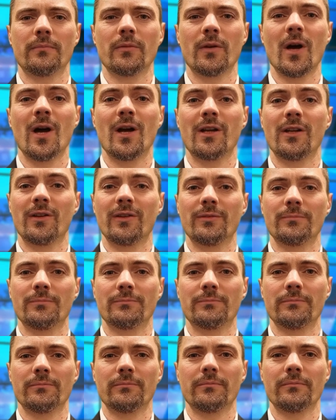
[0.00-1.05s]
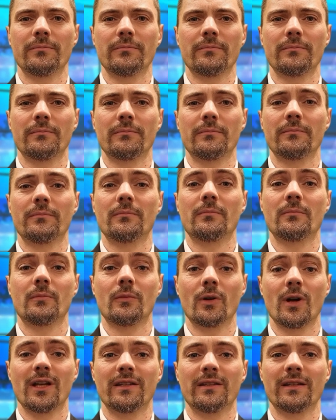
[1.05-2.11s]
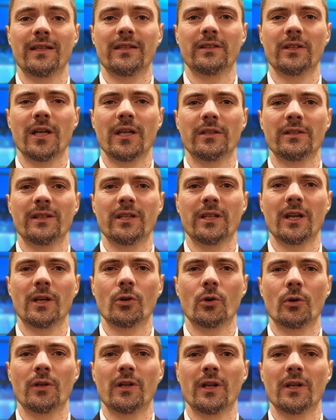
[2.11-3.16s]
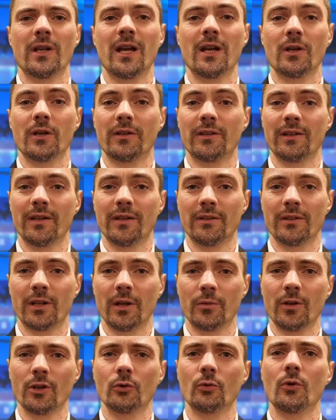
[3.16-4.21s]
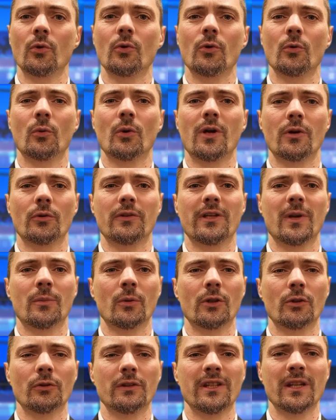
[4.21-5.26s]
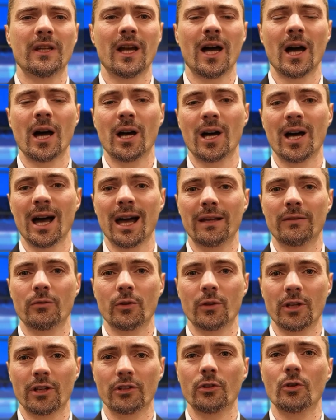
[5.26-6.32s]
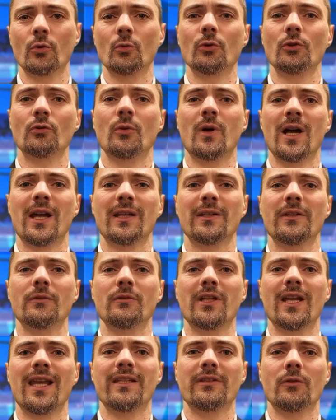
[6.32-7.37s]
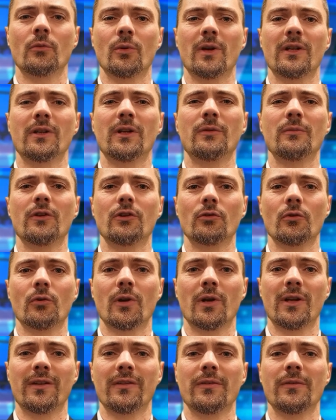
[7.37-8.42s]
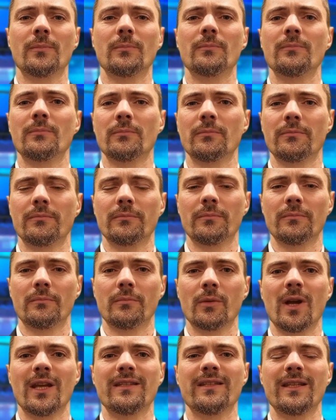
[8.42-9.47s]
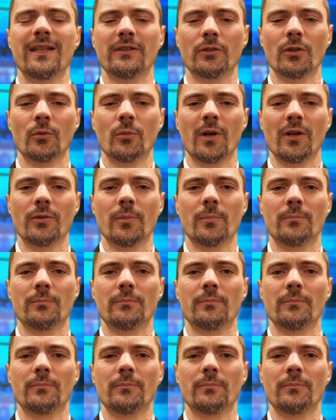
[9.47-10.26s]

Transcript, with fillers: Hi. Let's discuss together the analysis of the crude oil WTI after the huge rise of gasoline inventories. Let's get to it.